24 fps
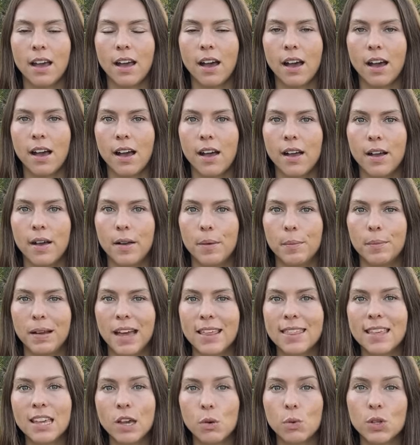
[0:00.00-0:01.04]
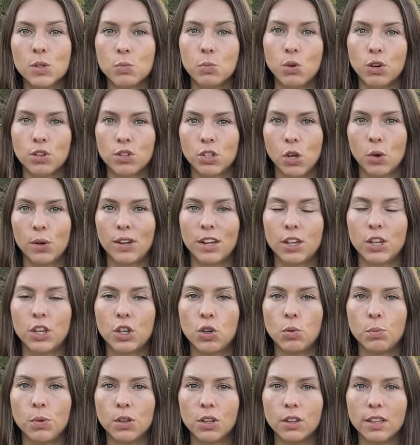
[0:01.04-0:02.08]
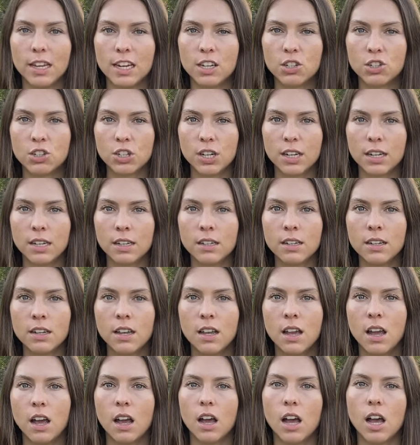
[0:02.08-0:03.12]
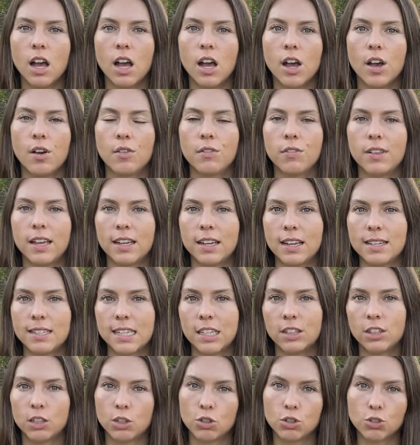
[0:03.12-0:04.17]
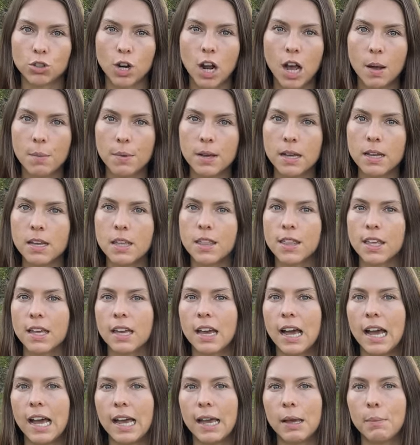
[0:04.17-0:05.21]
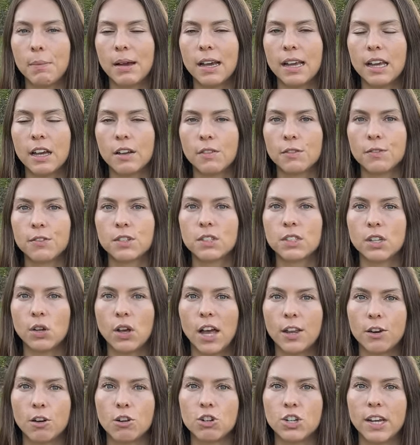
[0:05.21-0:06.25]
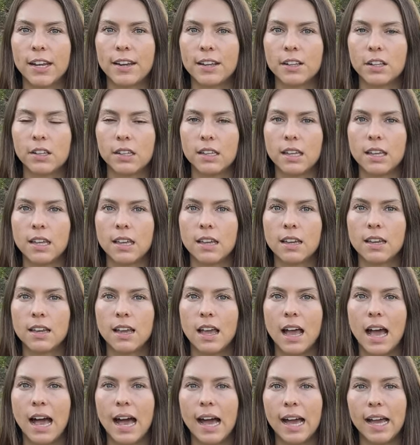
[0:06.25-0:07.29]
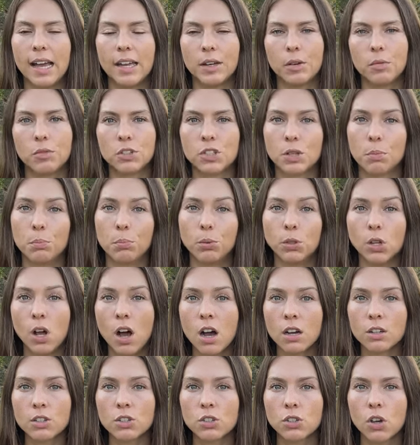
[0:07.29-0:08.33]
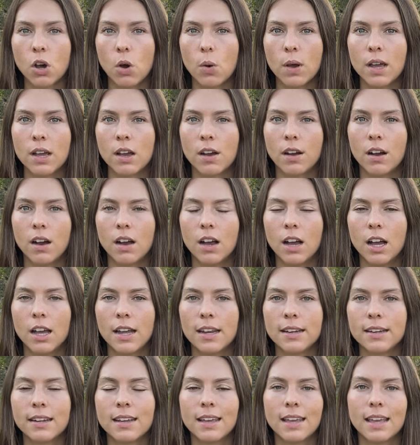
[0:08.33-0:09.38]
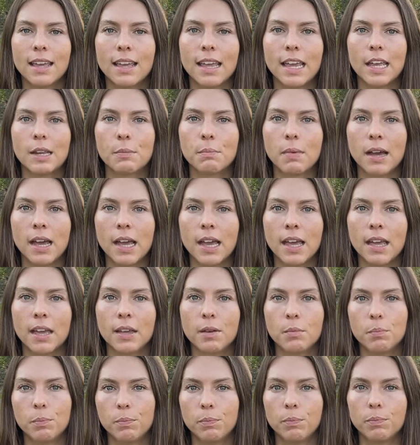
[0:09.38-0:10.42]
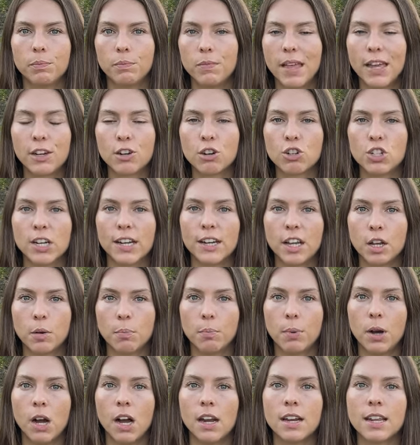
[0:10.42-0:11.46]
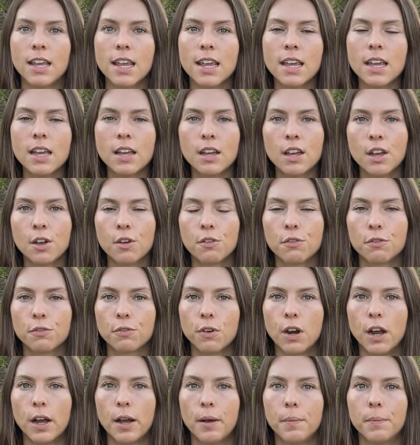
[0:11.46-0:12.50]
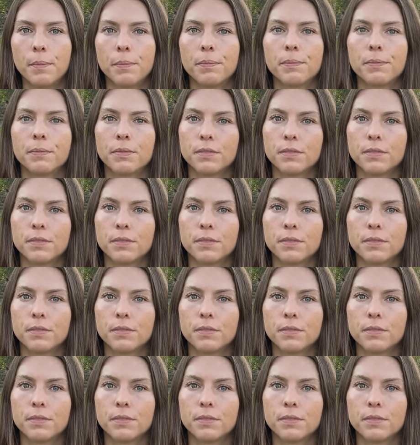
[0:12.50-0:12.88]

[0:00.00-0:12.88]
Um, I think it was more so an accumulation of, like I said, the trauma that I might have still energetically had some blocks going on in my energetic body from